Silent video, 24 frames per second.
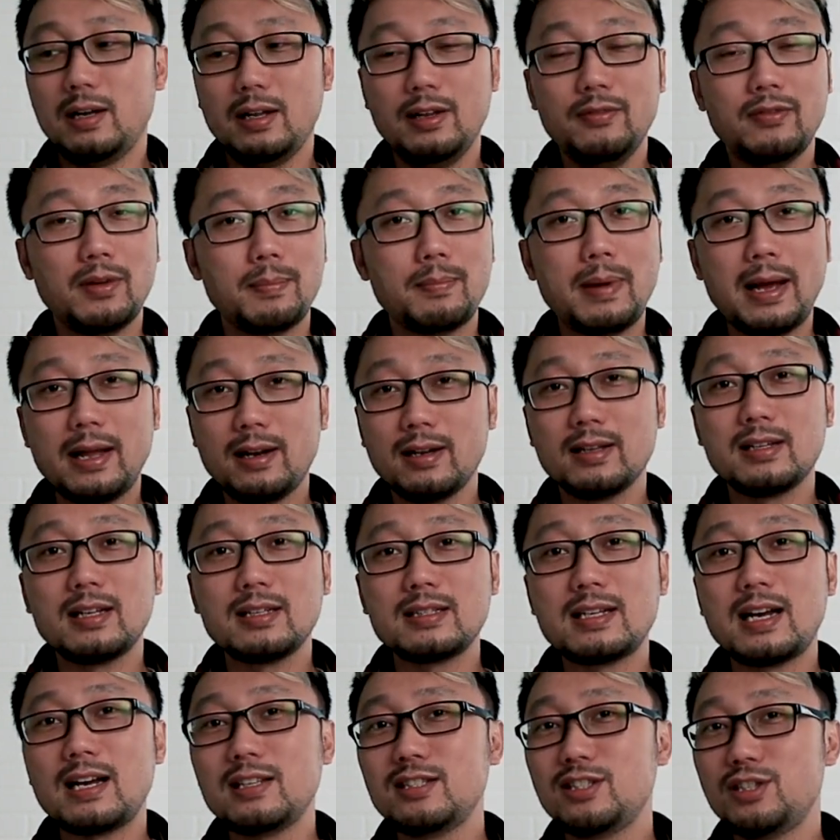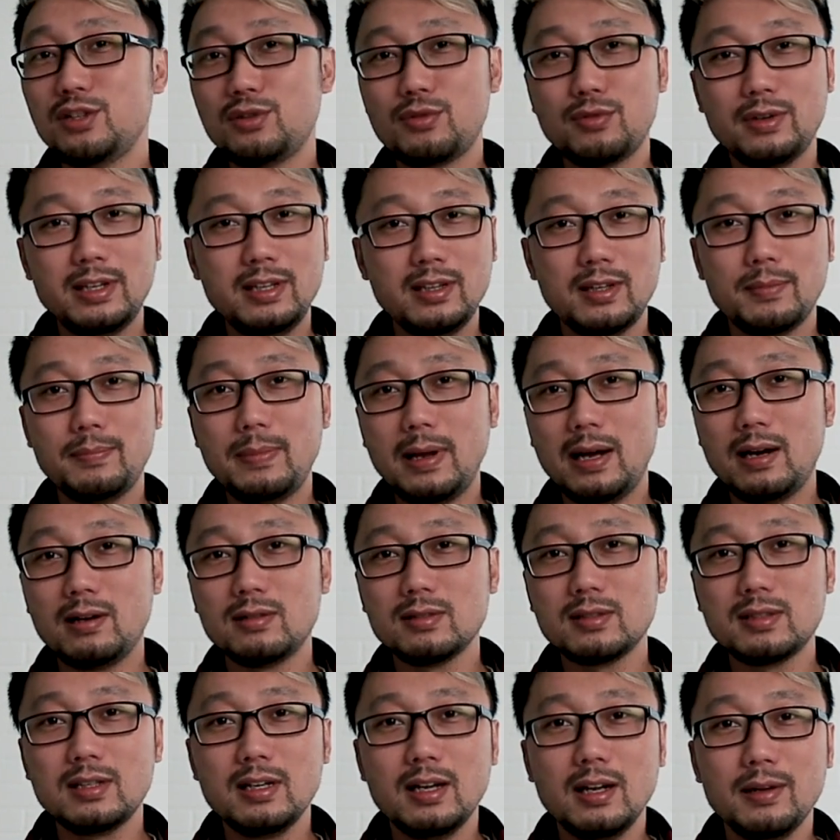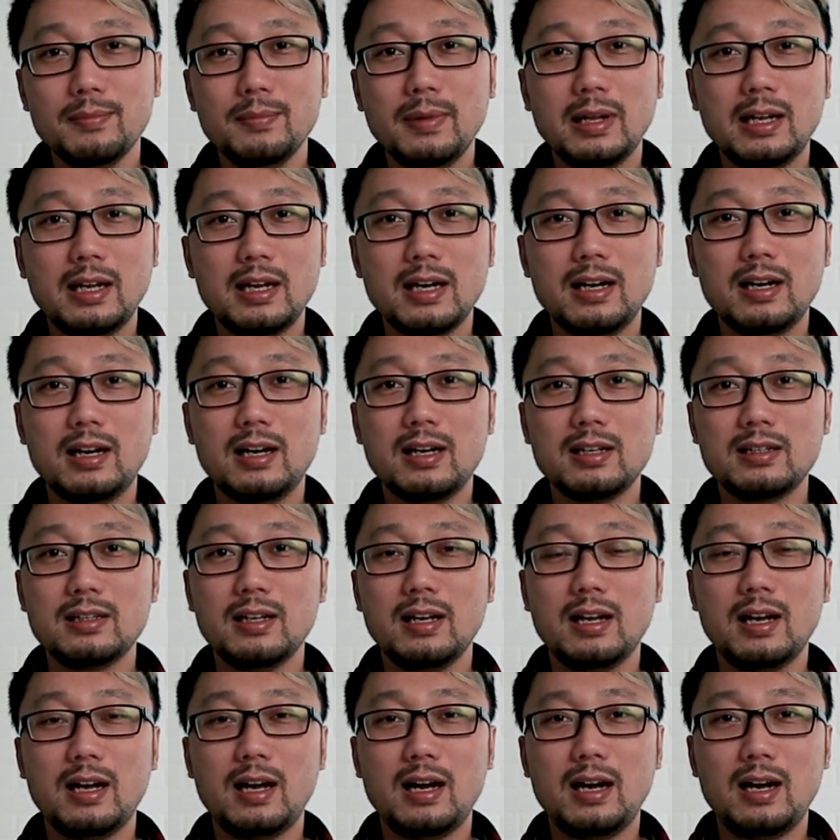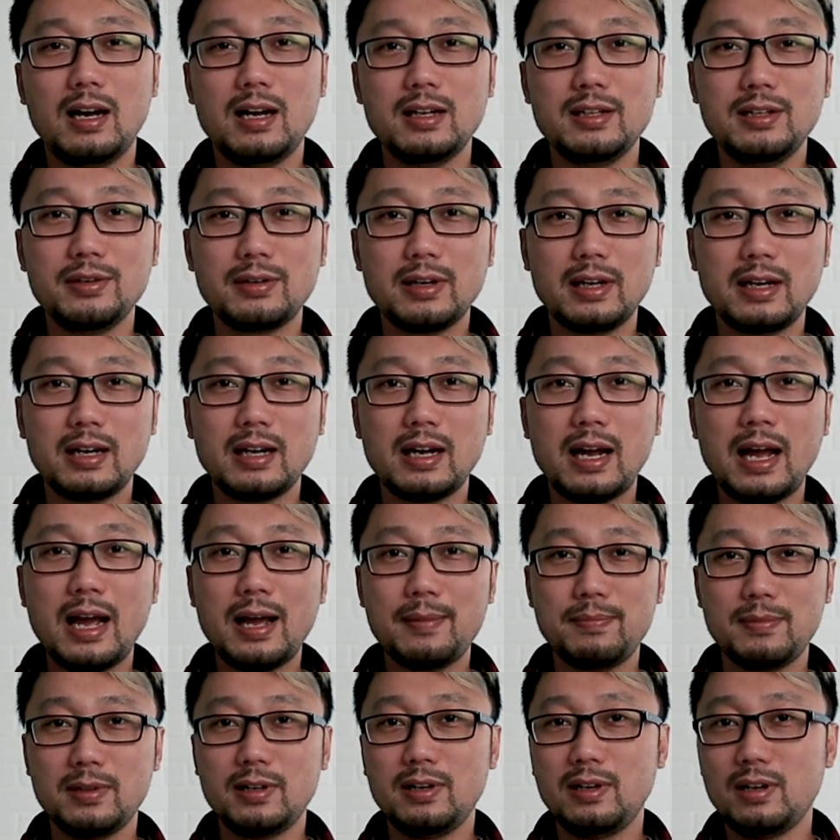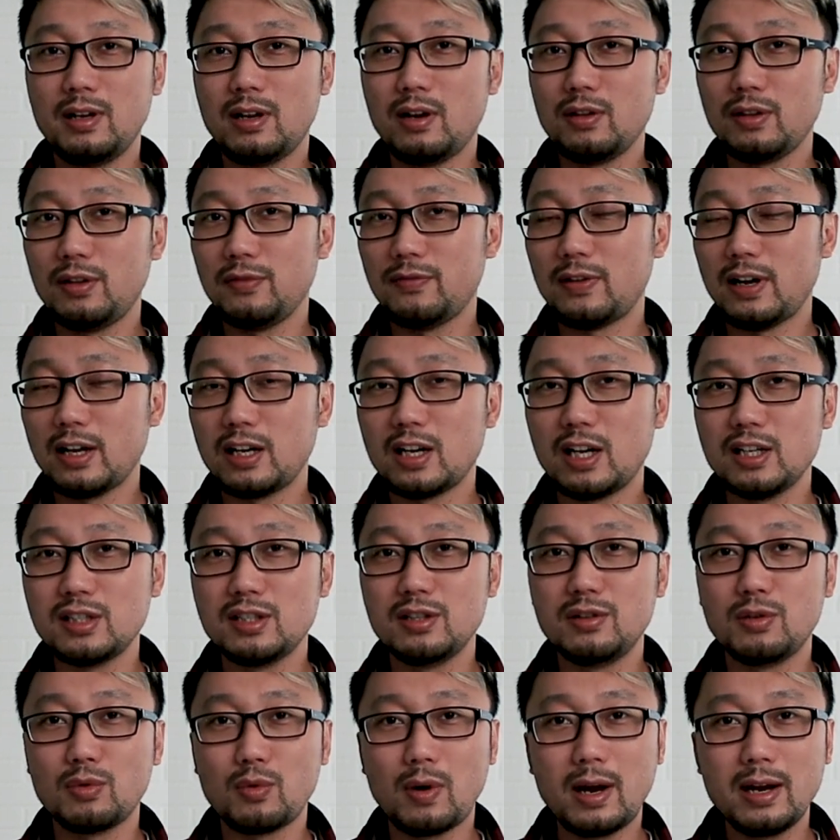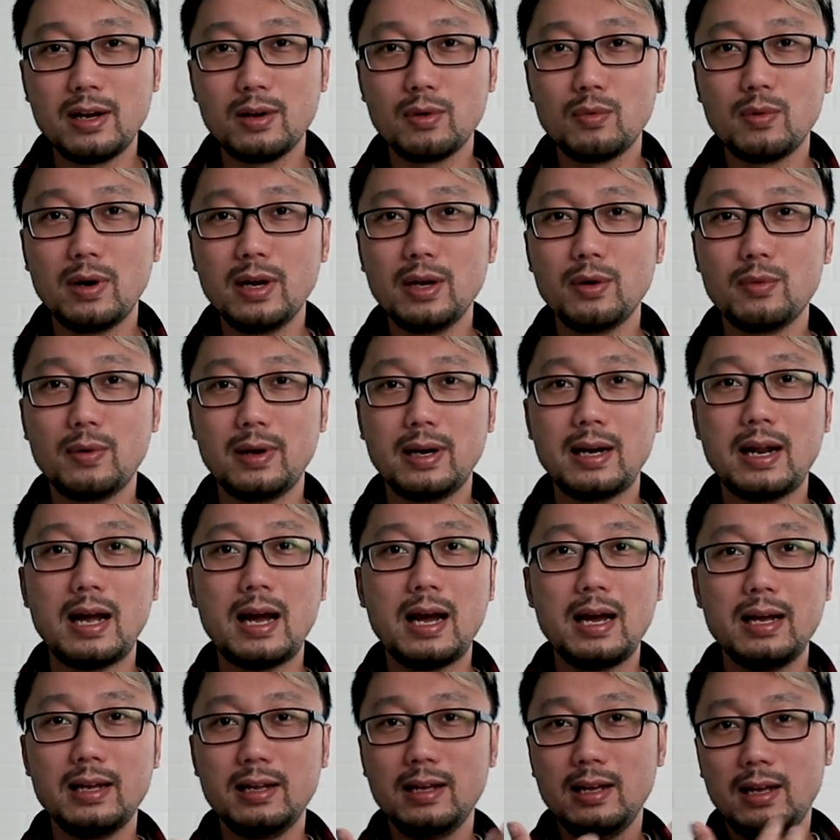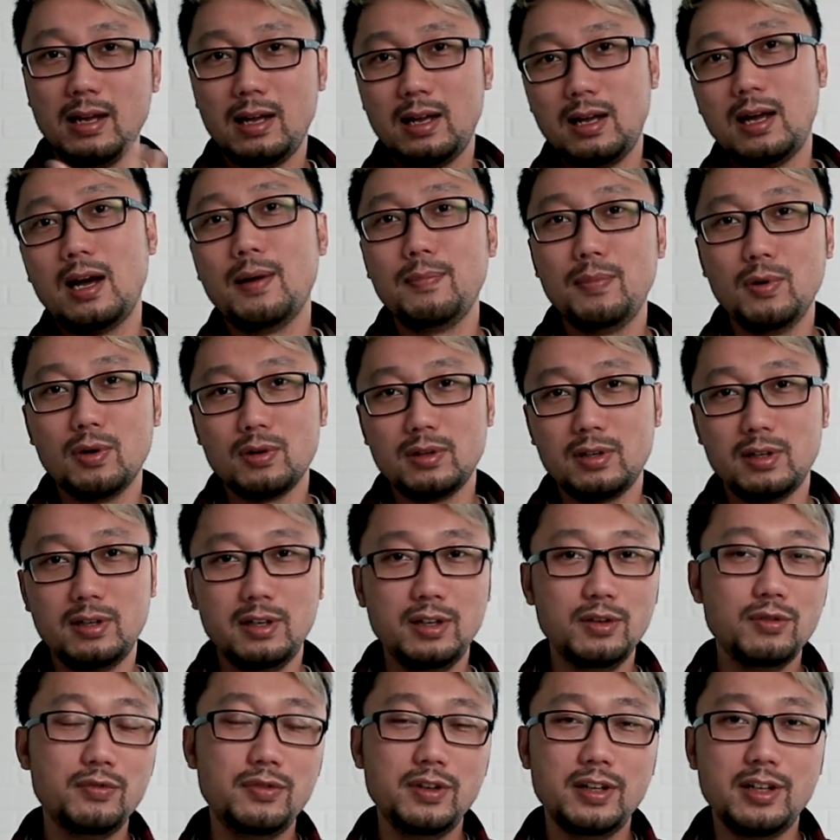Even better than that, just ring the bells, because you're gonna have the notification right away when I upload the new